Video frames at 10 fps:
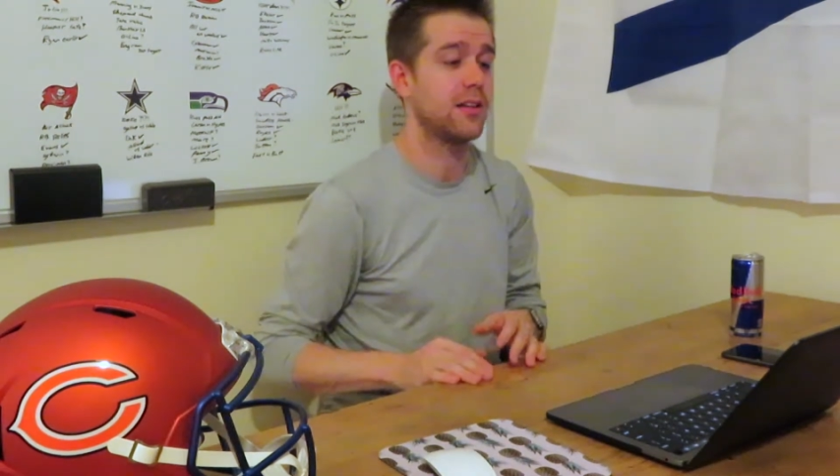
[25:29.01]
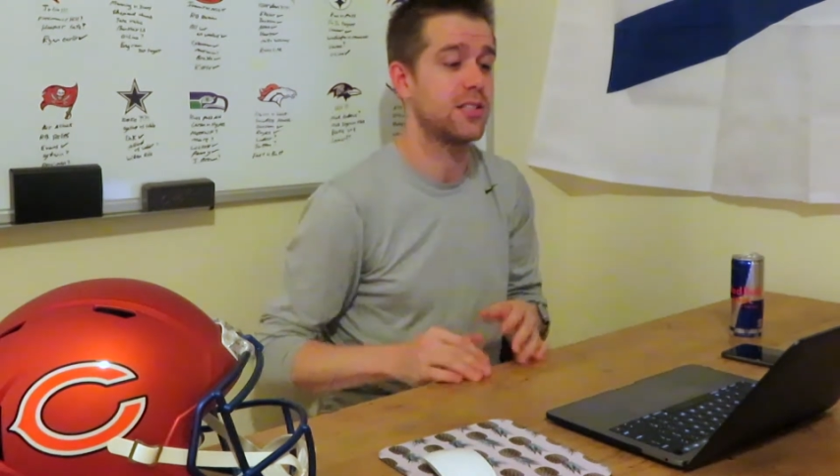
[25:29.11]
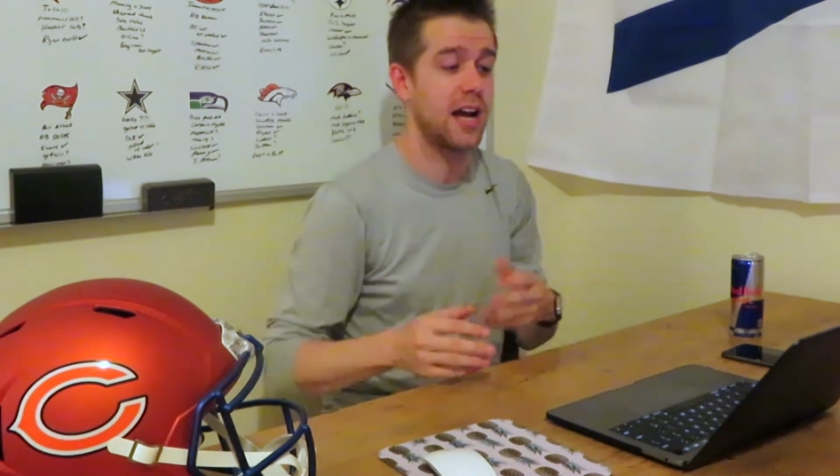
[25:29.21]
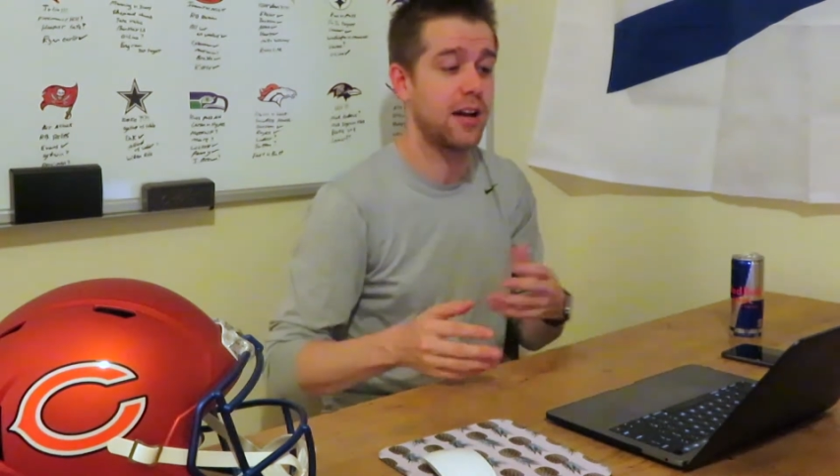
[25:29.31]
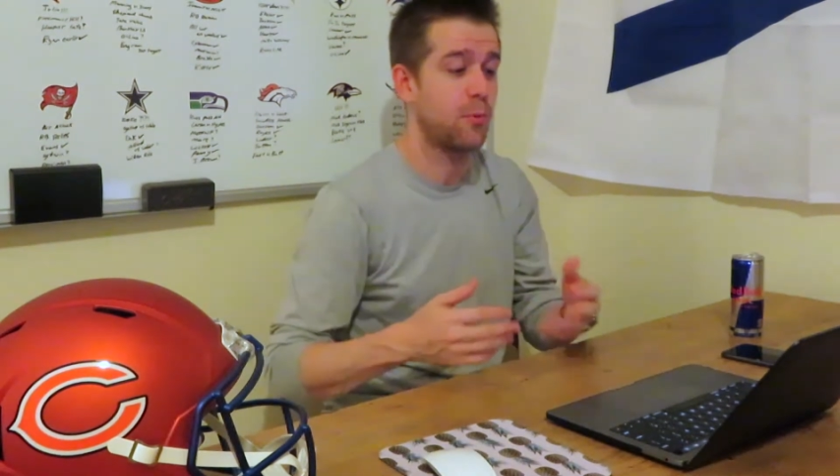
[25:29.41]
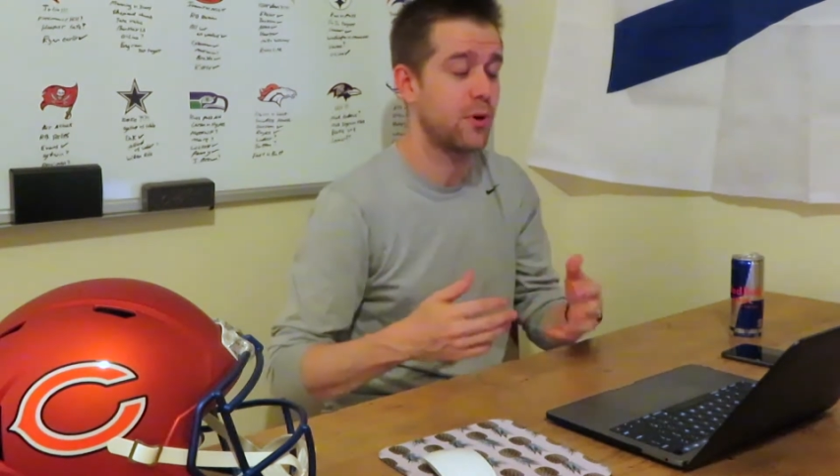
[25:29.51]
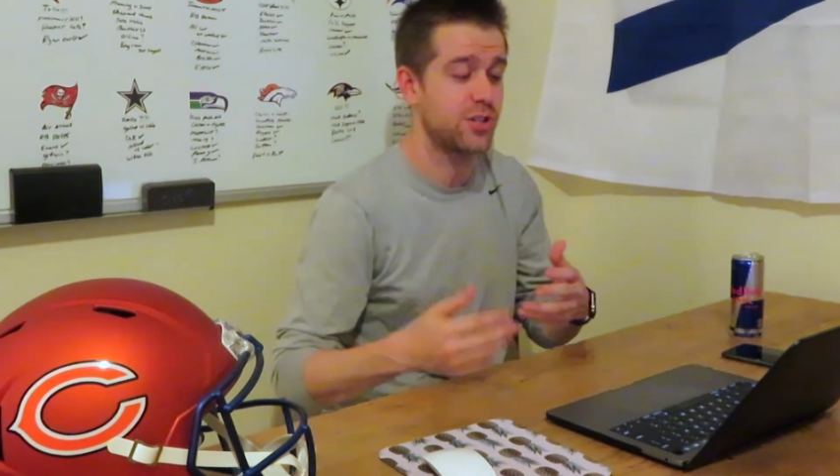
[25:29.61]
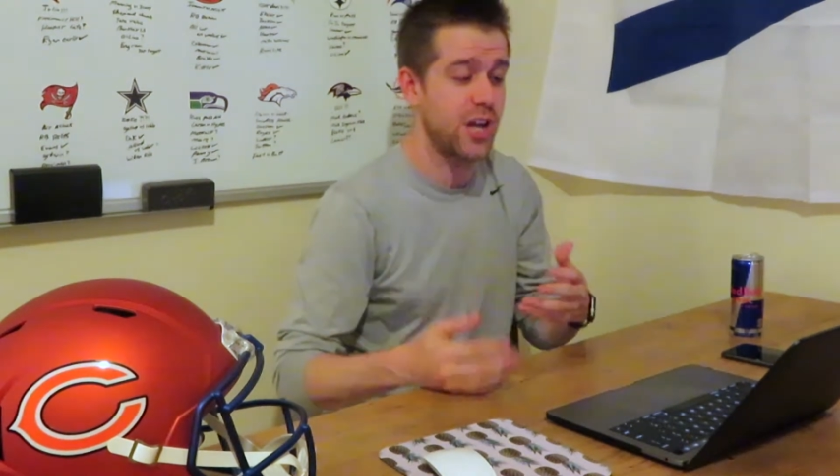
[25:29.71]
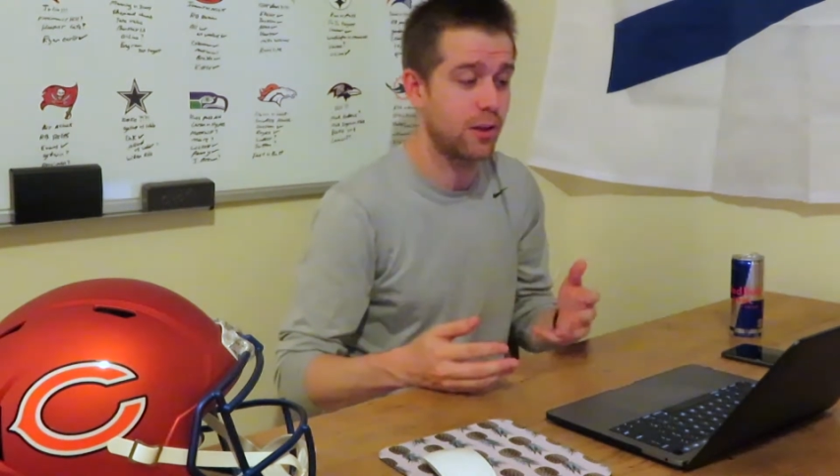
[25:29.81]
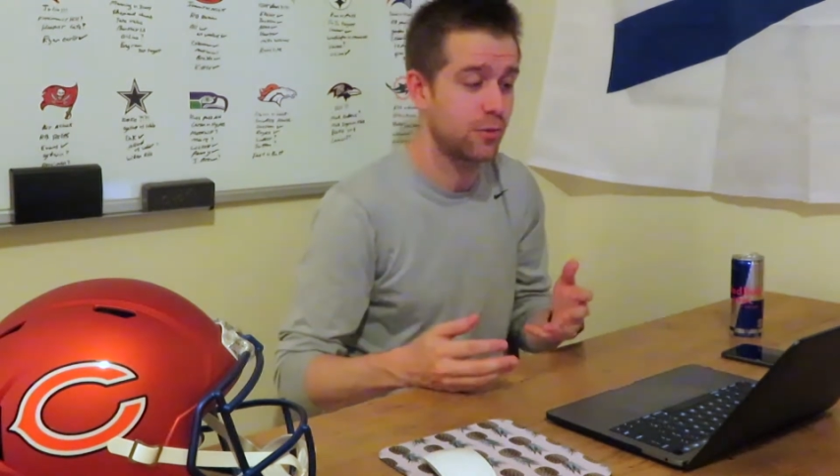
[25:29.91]
tied up with
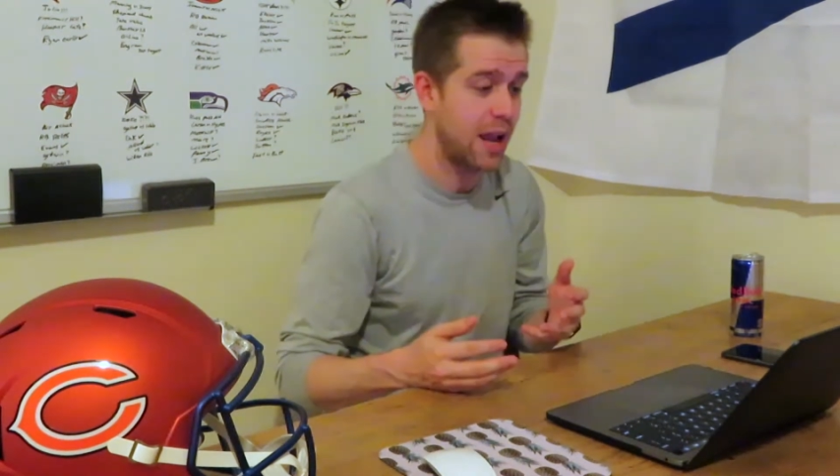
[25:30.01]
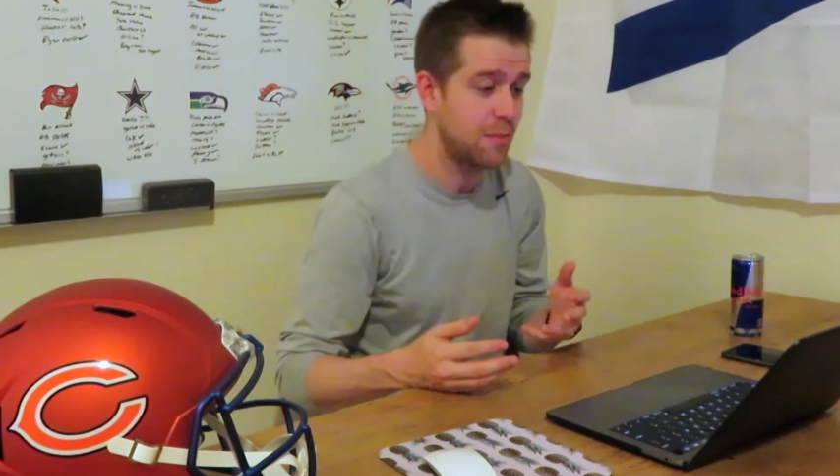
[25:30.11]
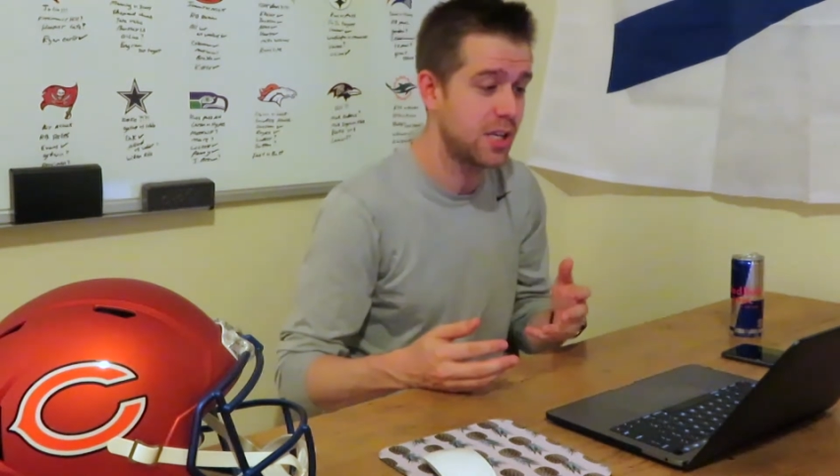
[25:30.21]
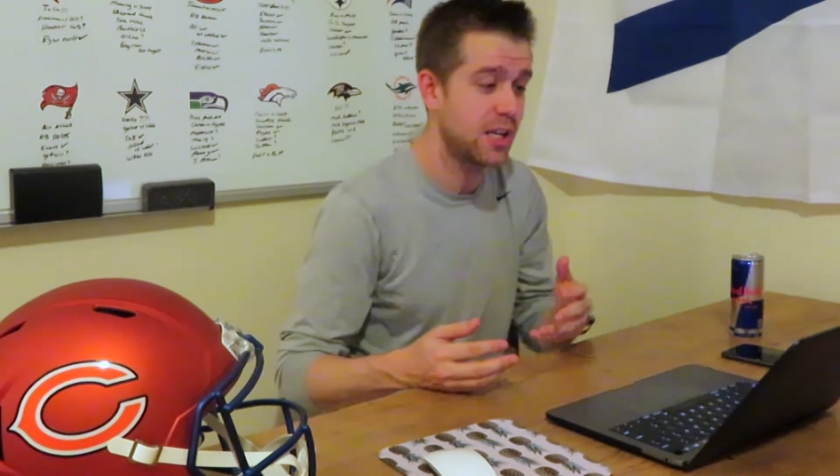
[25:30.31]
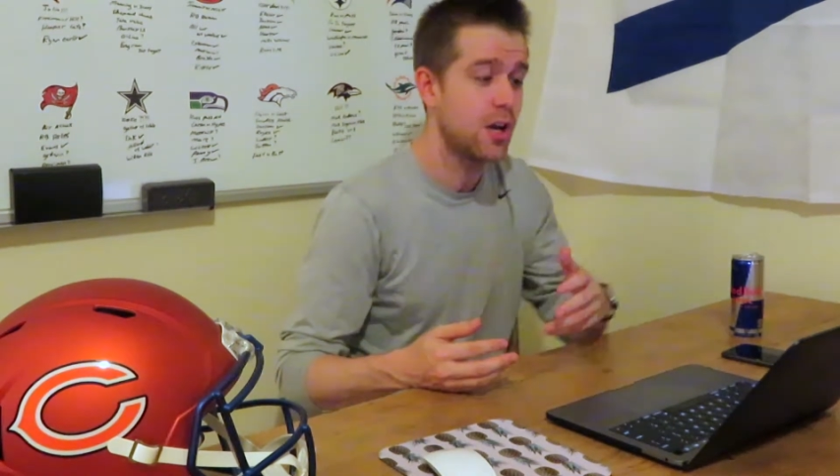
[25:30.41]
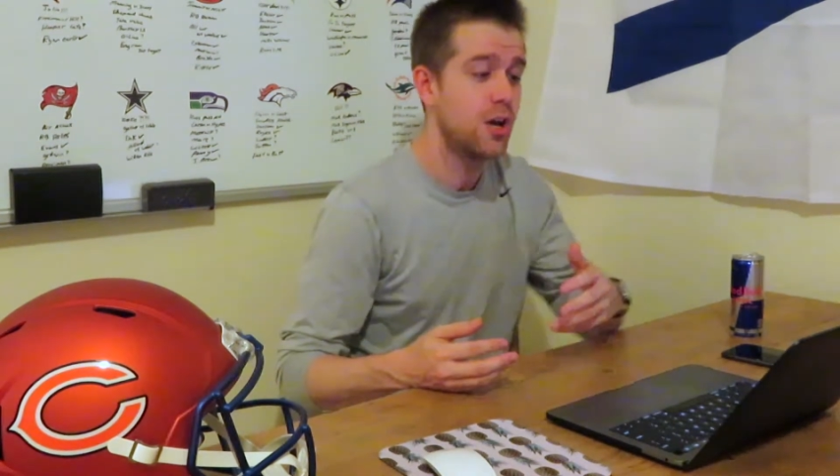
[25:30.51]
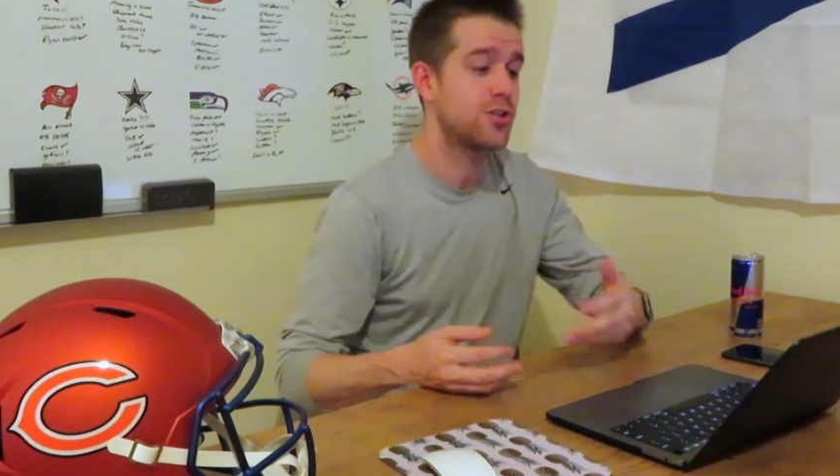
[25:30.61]
Jalen Ramsey,